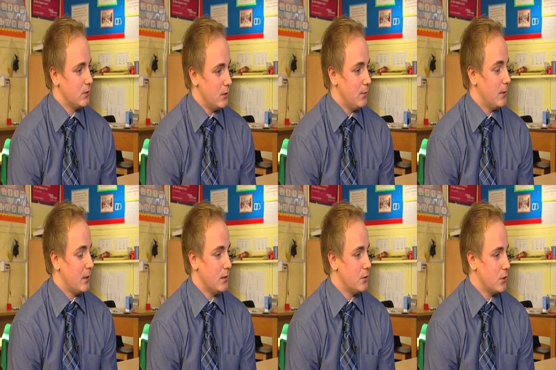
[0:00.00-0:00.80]
at the
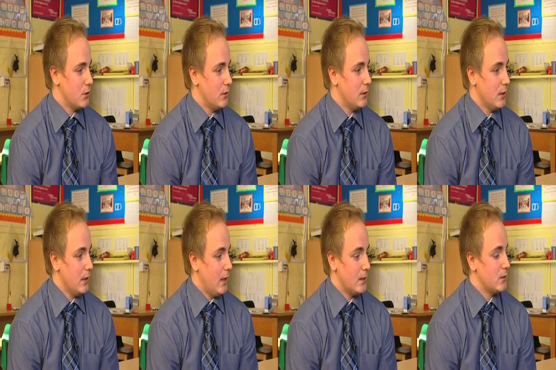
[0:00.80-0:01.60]
beginning, during,
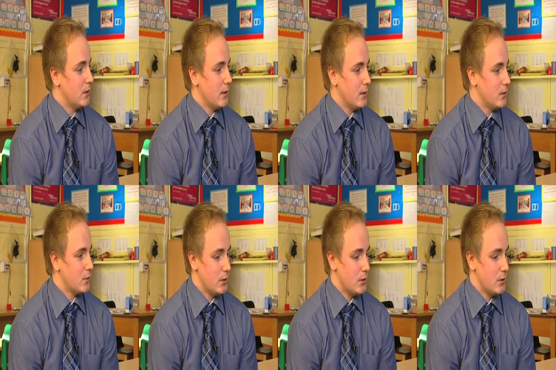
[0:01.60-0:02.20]
and at the end as well.